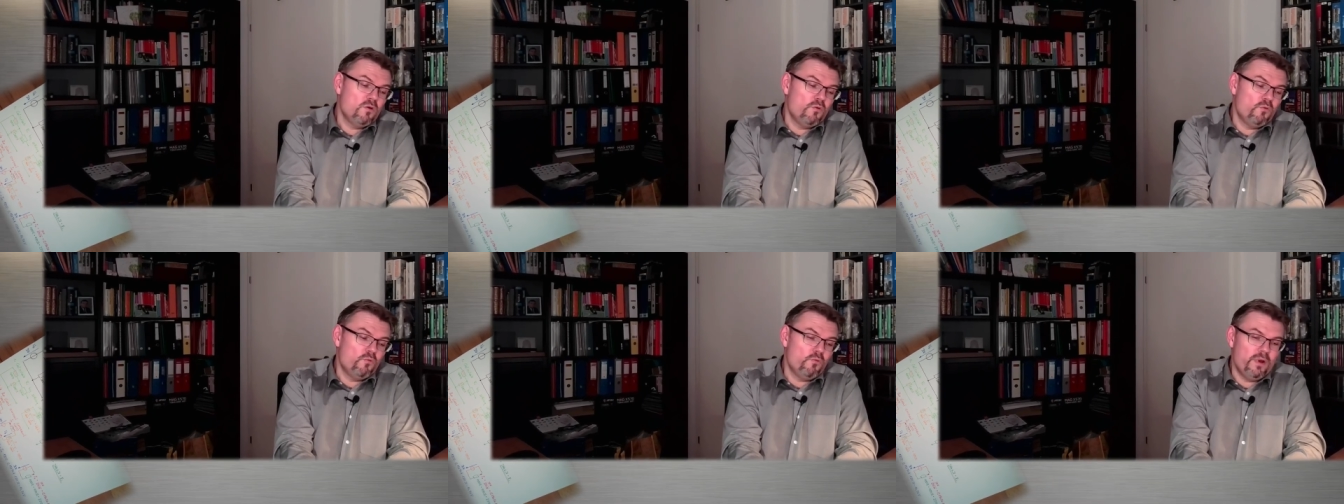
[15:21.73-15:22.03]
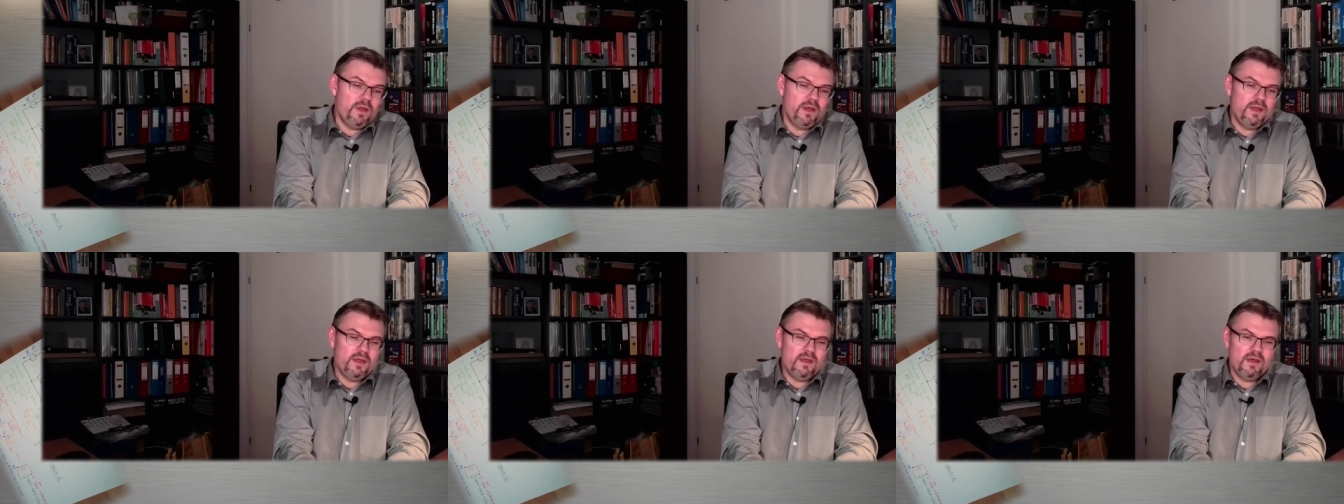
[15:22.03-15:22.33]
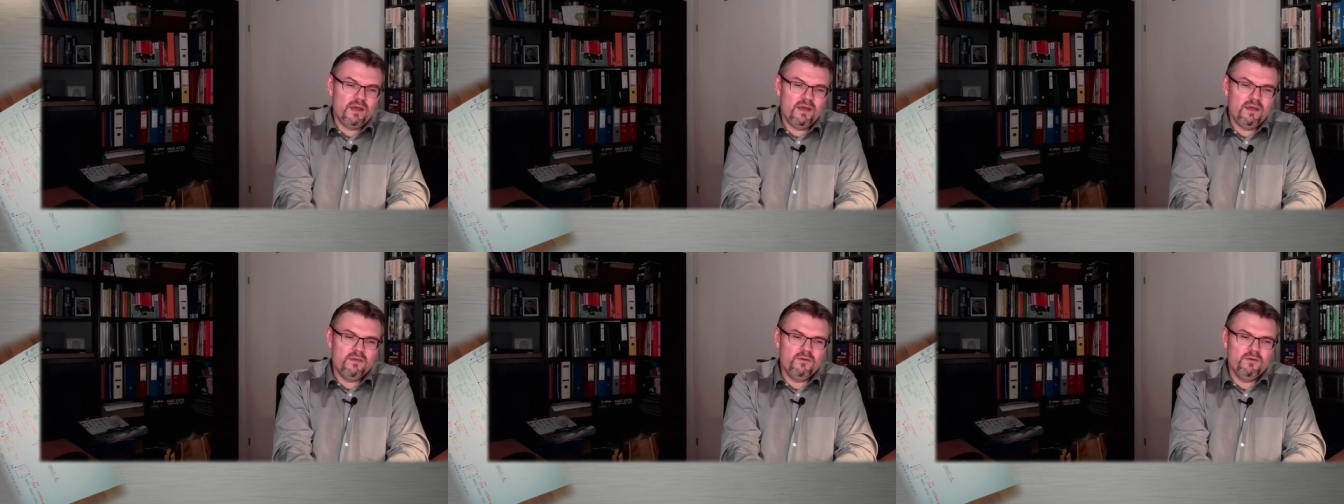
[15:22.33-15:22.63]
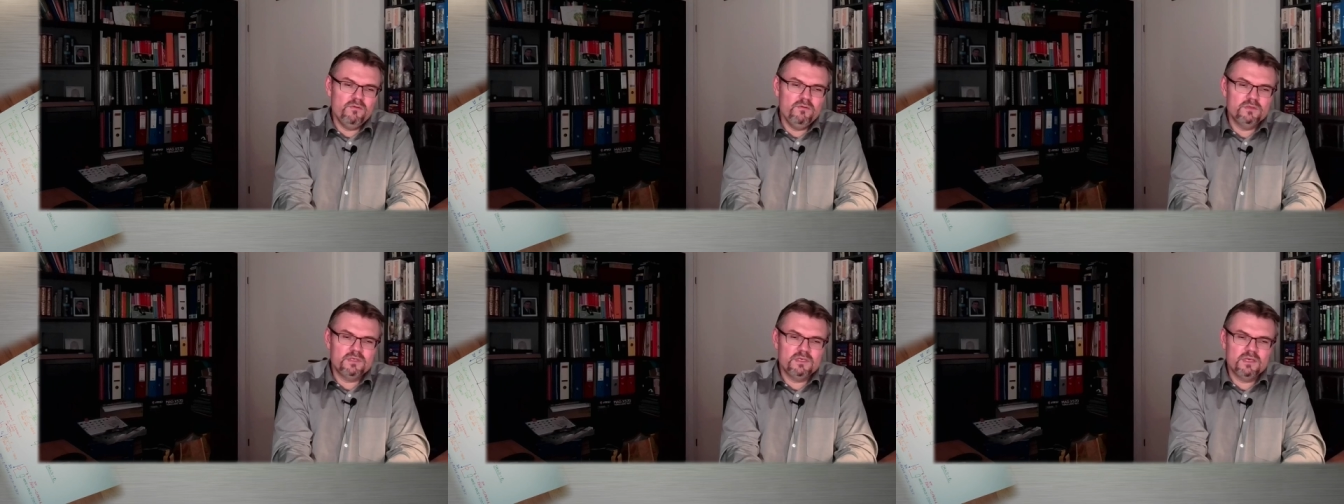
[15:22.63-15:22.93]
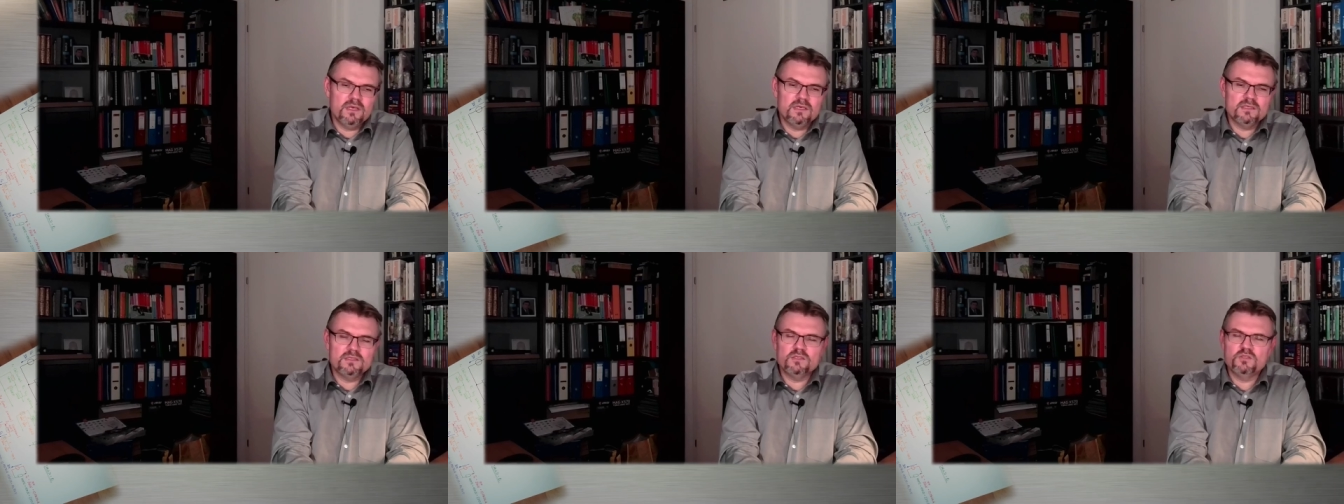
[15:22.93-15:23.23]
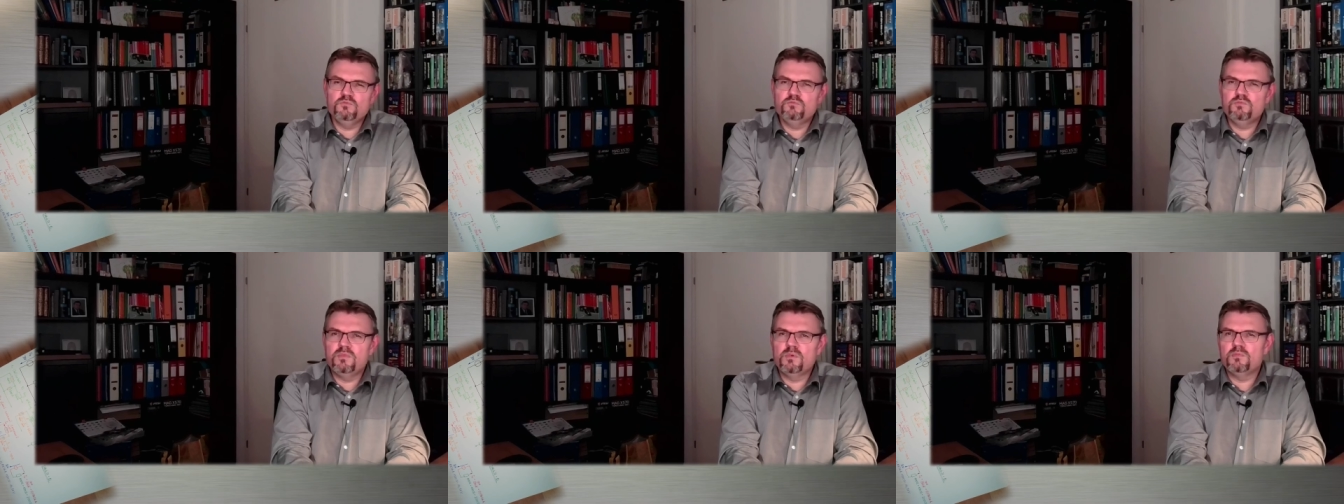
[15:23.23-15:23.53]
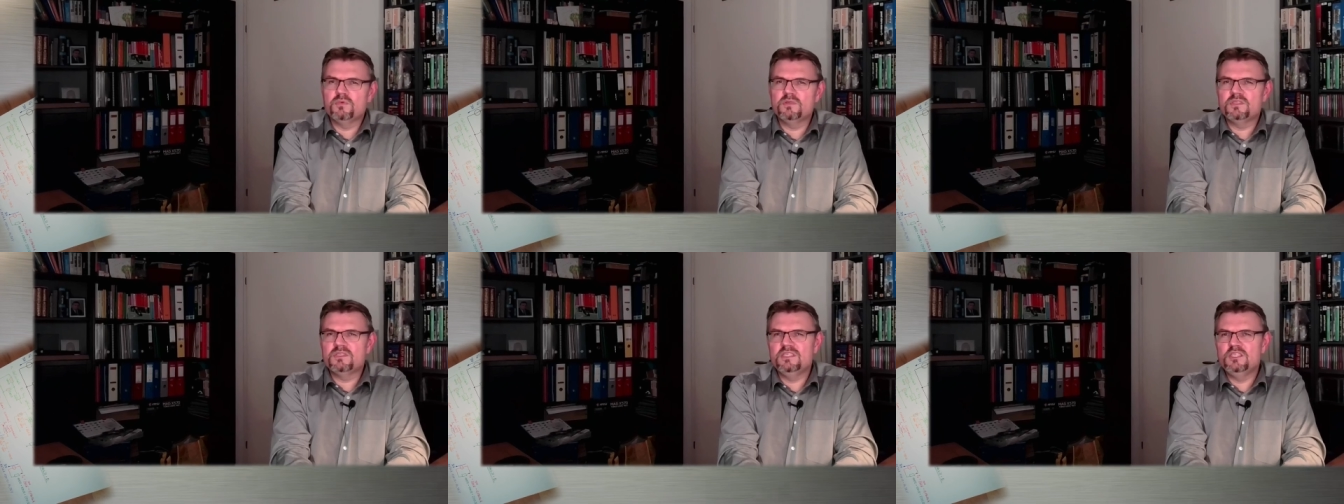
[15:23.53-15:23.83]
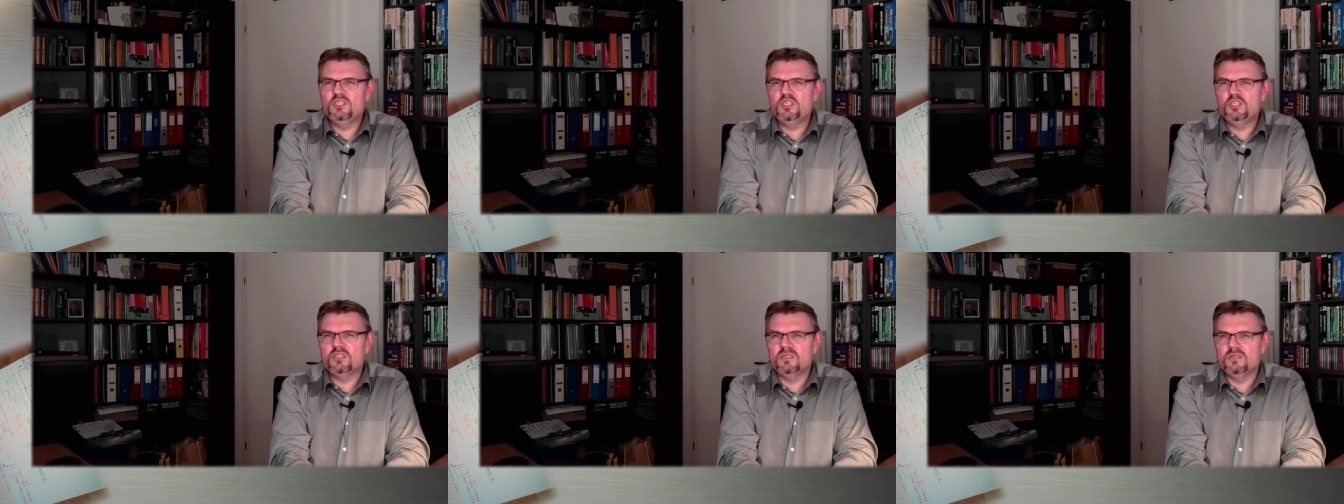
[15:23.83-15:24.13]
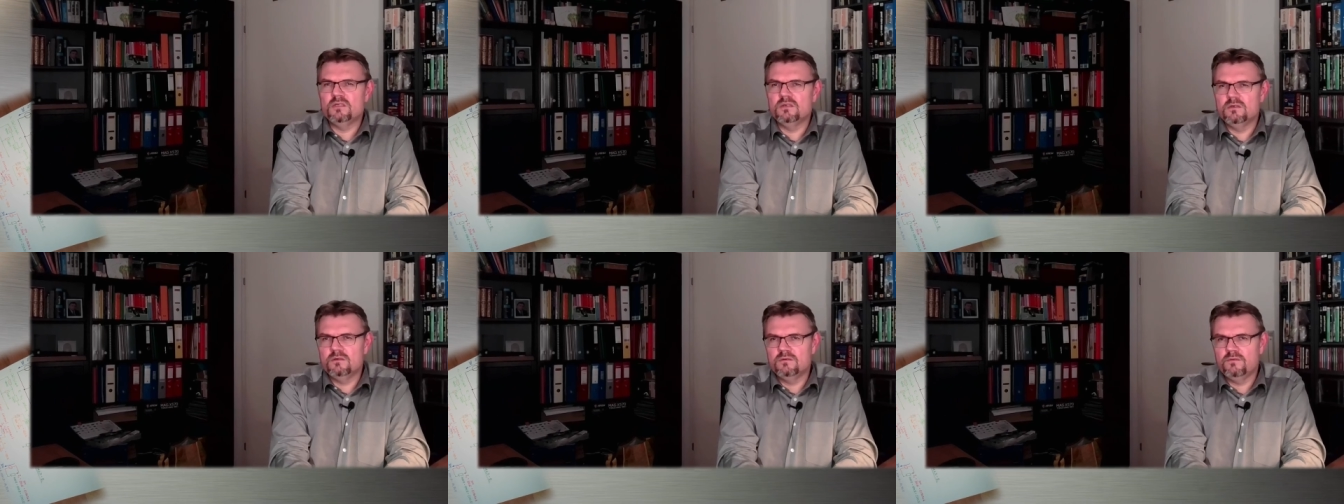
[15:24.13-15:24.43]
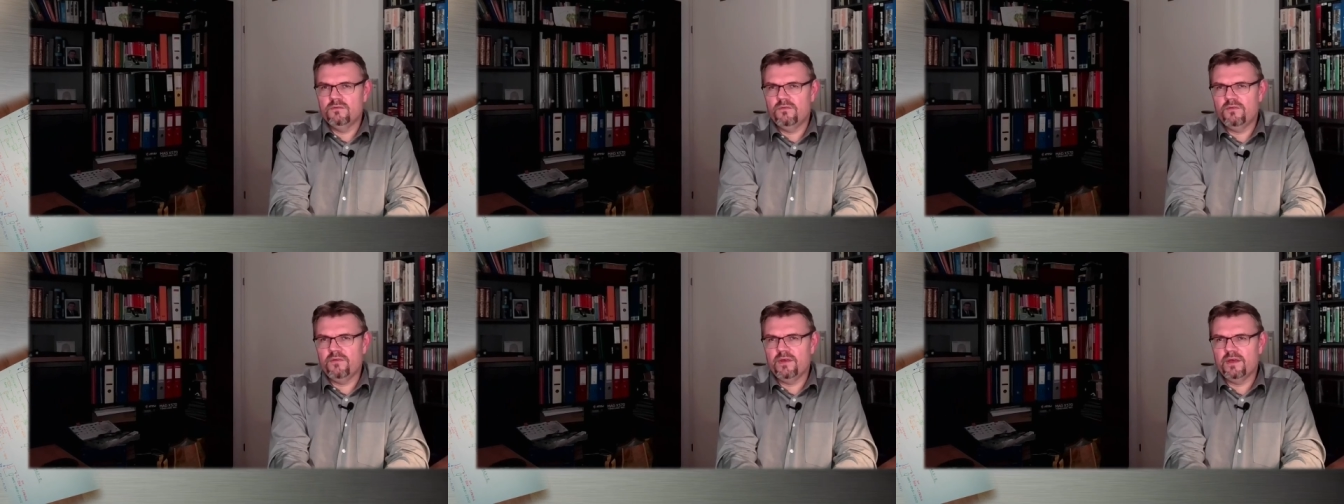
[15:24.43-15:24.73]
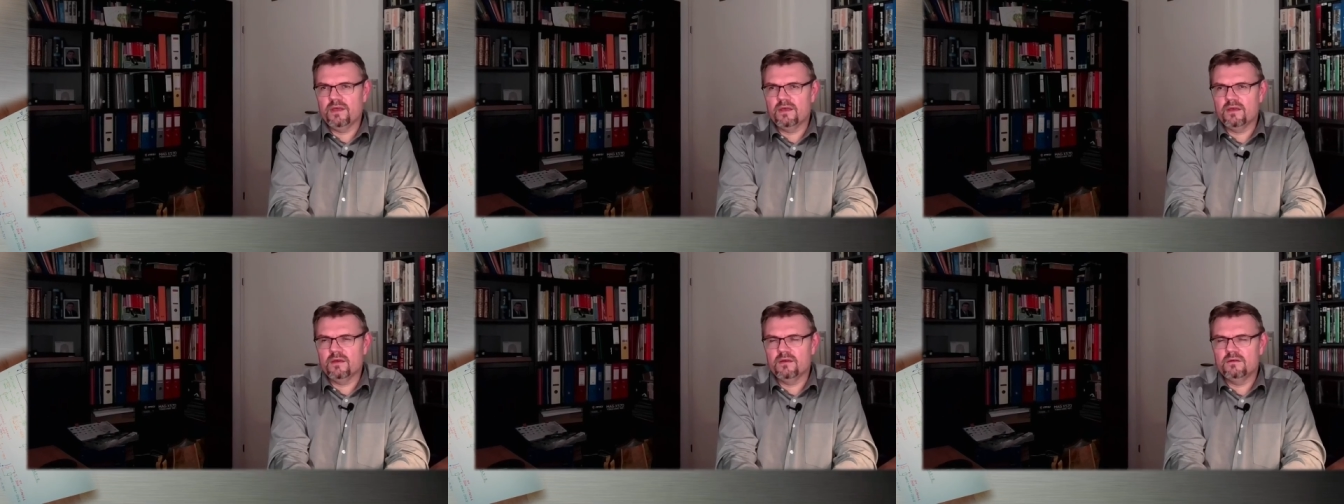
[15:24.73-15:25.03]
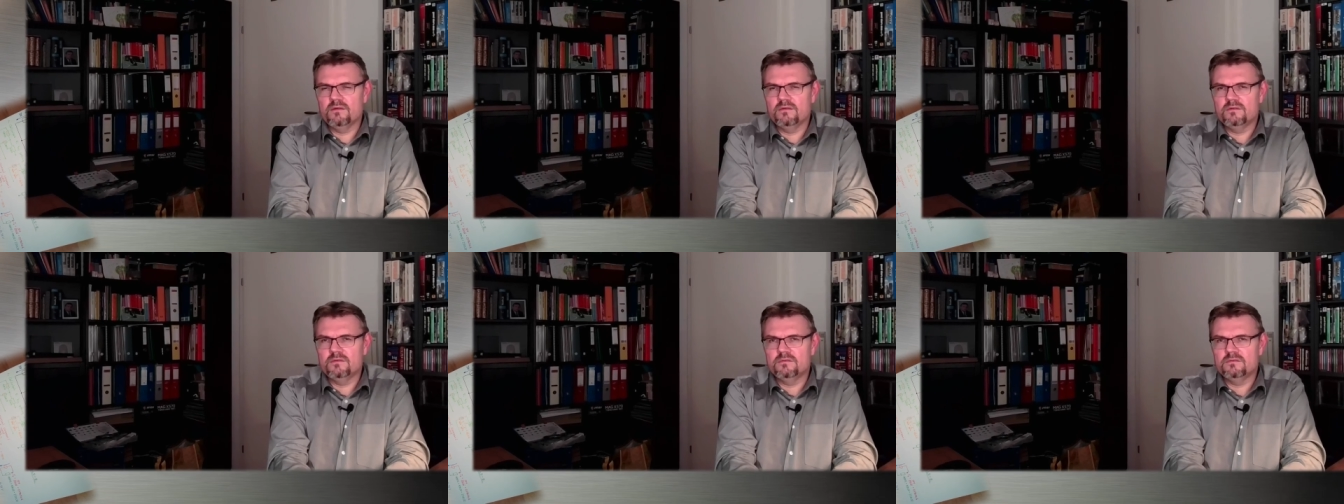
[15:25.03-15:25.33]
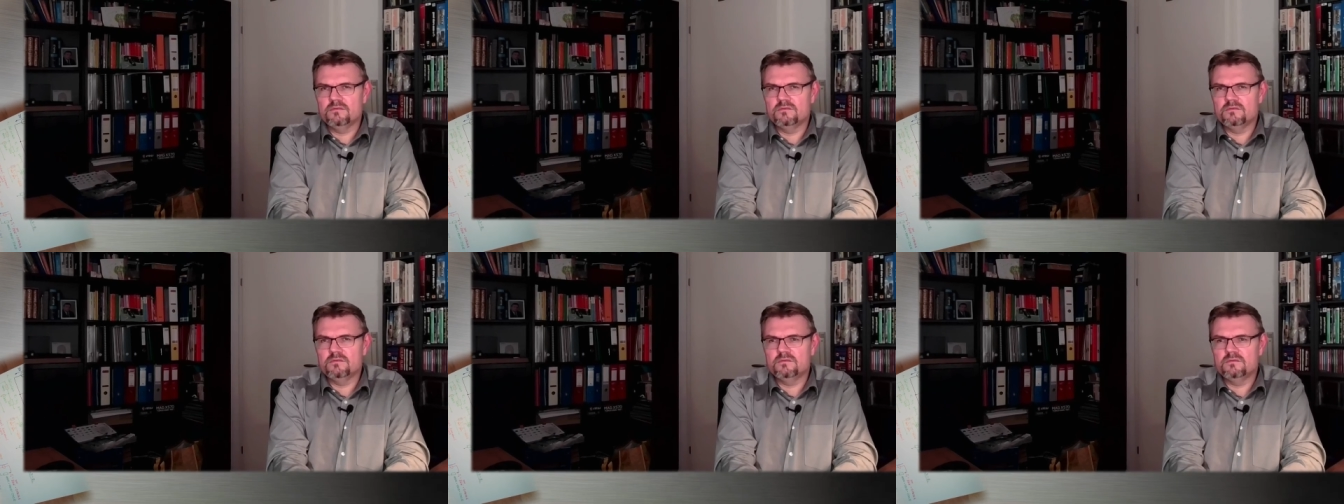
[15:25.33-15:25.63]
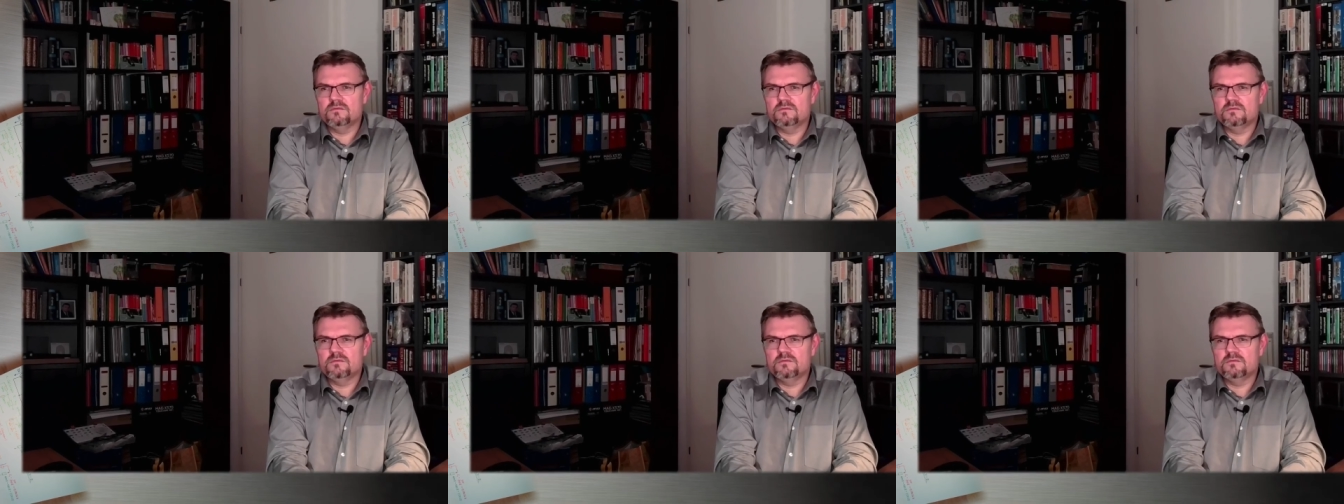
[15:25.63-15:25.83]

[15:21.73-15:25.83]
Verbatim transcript: we are using a superposition thing. Hmm?